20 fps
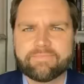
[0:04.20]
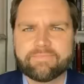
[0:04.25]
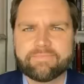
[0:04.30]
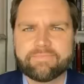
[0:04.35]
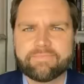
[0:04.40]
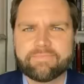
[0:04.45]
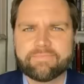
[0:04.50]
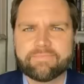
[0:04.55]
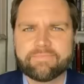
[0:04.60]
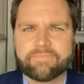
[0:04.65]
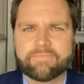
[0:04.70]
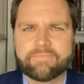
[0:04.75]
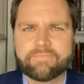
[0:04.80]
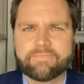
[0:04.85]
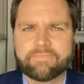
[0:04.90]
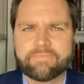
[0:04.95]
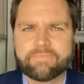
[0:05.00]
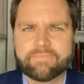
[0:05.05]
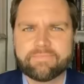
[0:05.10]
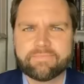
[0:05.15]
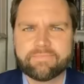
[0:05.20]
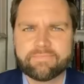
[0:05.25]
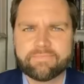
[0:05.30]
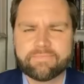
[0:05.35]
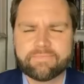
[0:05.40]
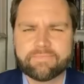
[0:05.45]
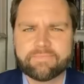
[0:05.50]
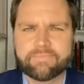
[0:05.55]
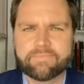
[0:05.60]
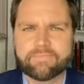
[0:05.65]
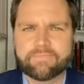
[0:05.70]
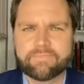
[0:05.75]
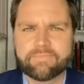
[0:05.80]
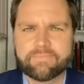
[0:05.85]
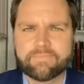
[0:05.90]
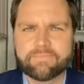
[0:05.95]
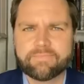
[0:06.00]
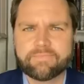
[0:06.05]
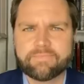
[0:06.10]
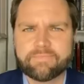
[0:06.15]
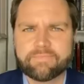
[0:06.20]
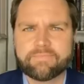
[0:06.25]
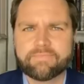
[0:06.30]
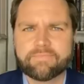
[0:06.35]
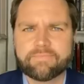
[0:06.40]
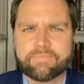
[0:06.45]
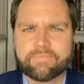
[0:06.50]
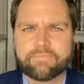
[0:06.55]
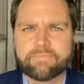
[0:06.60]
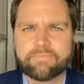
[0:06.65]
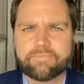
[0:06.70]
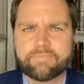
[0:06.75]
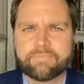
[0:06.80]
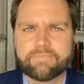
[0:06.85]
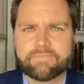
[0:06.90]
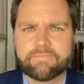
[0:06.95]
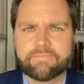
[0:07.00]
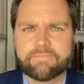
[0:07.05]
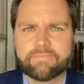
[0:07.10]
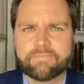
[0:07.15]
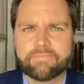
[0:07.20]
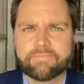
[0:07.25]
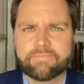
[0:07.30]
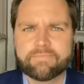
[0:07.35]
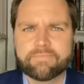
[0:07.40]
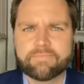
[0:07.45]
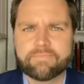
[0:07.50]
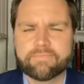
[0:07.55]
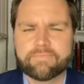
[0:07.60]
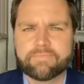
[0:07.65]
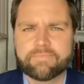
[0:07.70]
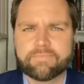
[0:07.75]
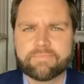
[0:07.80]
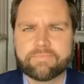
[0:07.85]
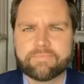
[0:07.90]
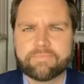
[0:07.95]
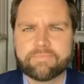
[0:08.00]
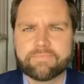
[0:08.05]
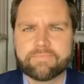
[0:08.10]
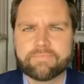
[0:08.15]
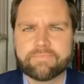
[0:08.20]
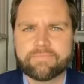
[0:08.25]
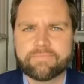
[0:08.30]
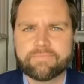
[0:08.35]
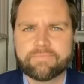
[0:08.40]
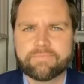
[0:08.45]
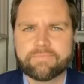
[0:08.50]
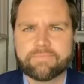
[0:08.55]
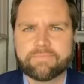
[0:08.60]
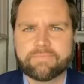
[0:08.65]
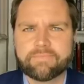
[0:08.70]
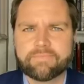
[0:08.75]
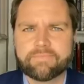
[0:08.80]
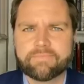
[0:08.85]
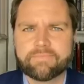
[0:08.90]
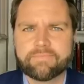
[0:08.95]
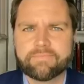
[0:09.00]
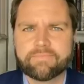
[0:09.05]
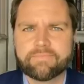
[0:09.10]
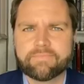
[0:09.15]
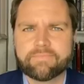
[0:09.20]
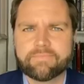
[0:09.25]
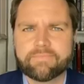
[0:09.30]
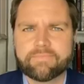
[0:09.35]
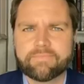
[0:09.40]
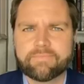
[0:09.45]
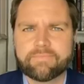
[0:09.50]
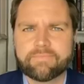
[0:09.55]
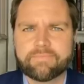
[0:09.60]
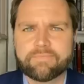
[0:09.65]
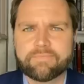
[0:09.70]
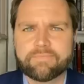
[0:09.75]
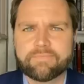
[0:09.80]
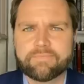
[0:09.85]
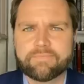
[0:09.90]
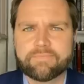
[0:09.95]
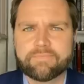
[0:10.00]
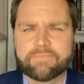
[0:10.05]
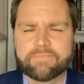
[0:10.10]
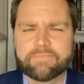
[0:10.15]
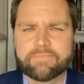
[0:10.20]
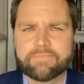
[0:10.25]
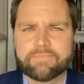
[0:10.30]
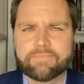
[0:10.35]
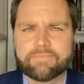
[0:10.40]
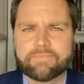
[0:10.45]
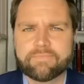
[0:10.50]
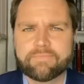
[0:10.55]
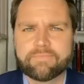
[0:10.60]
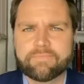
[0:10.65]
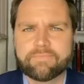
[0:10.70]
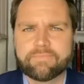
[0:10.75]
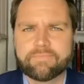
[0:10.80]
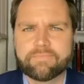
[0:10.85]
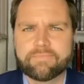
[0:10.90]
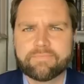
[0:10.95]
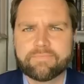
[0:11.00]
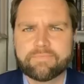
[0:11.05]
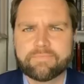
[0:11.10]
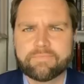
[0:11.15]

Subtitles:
(not speaking)